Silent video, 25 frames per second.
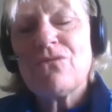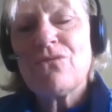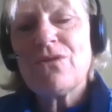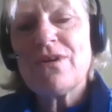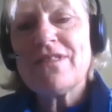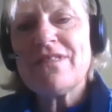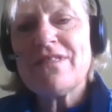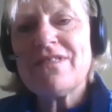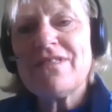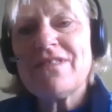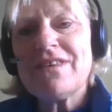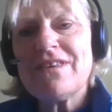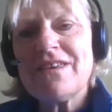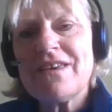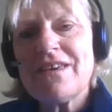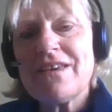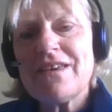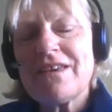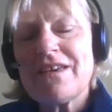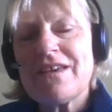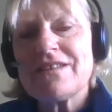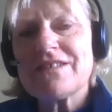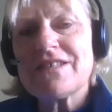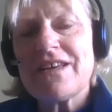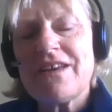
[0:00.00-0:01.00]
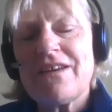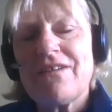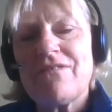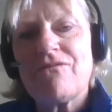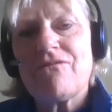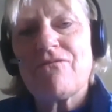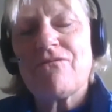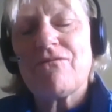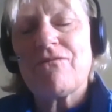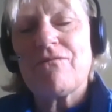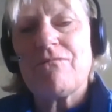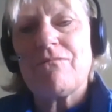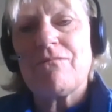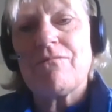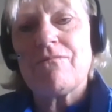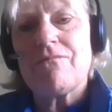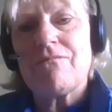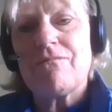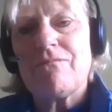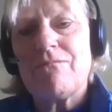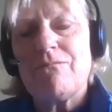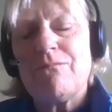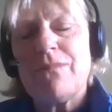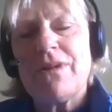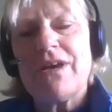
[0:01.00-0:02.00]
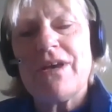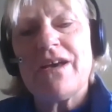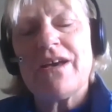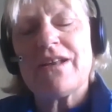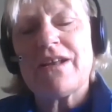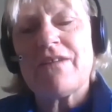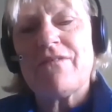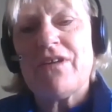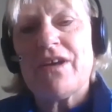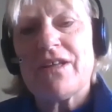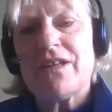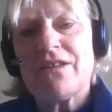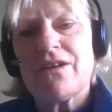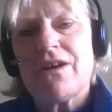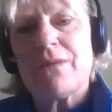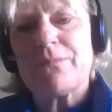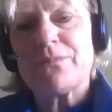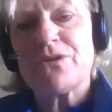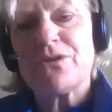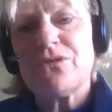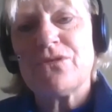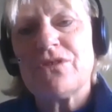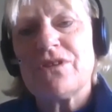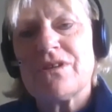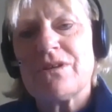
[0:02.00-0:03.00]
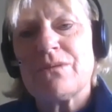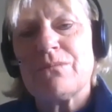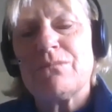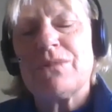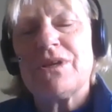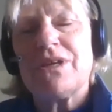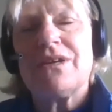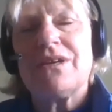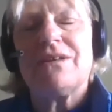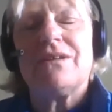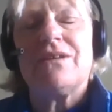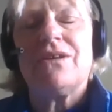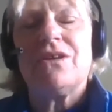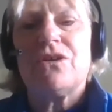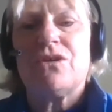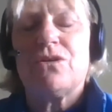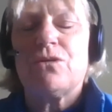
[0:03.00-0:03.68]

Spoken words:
thing is I've had the opportunity to meet,